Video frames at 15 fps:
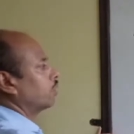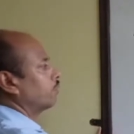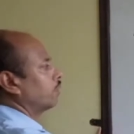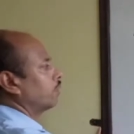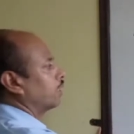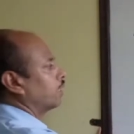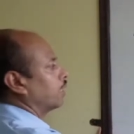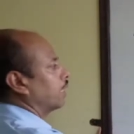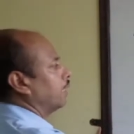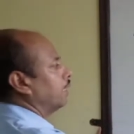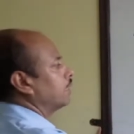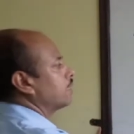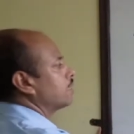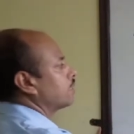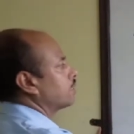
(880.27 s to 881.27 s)
here we can
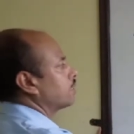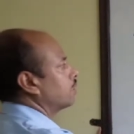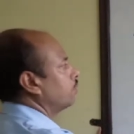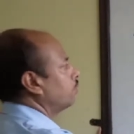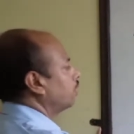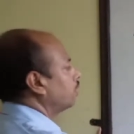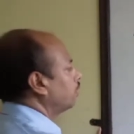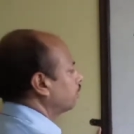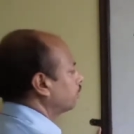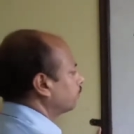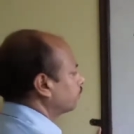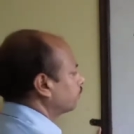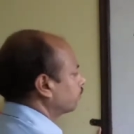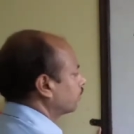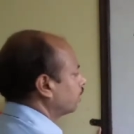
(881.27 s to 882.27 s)
write Cv.
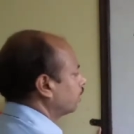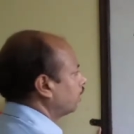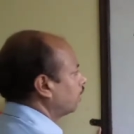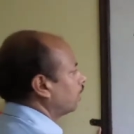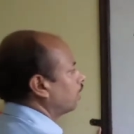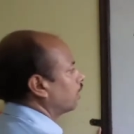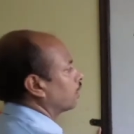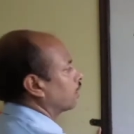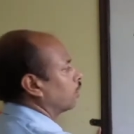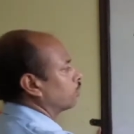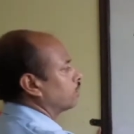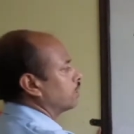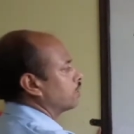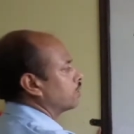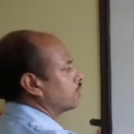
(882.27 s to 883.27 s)

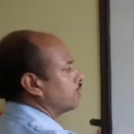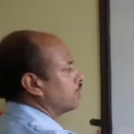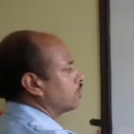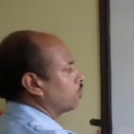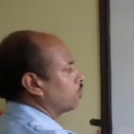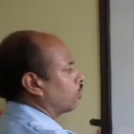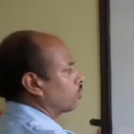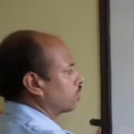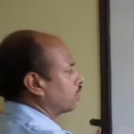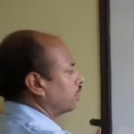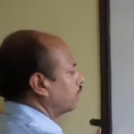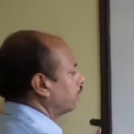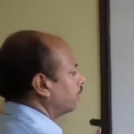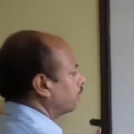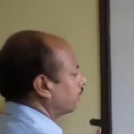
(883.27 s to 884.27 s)
Now this C is
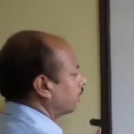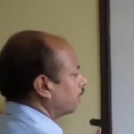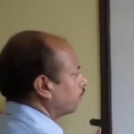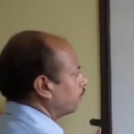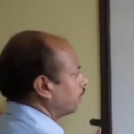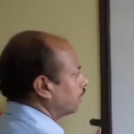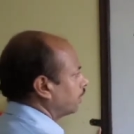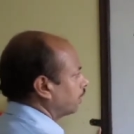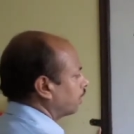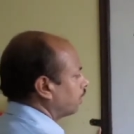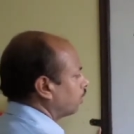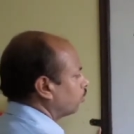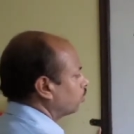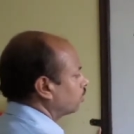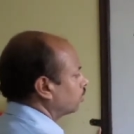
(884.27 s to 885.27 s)
constant, can be taken
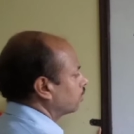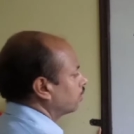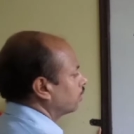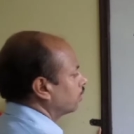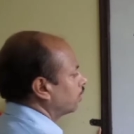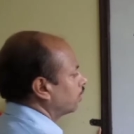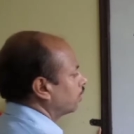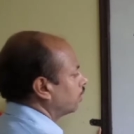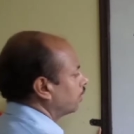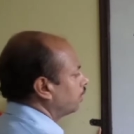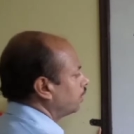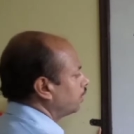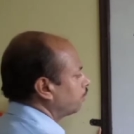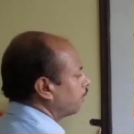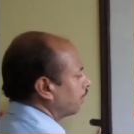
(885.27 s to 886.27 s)
out.
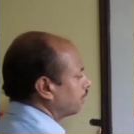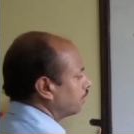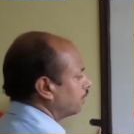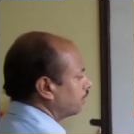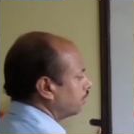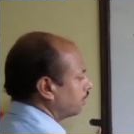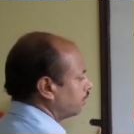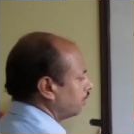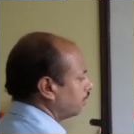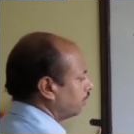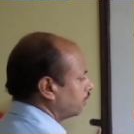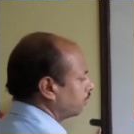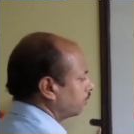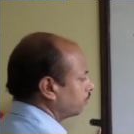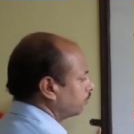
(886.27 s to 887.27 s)
D by
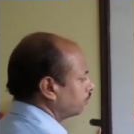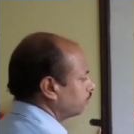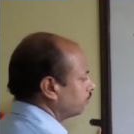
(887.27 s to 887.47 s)
dt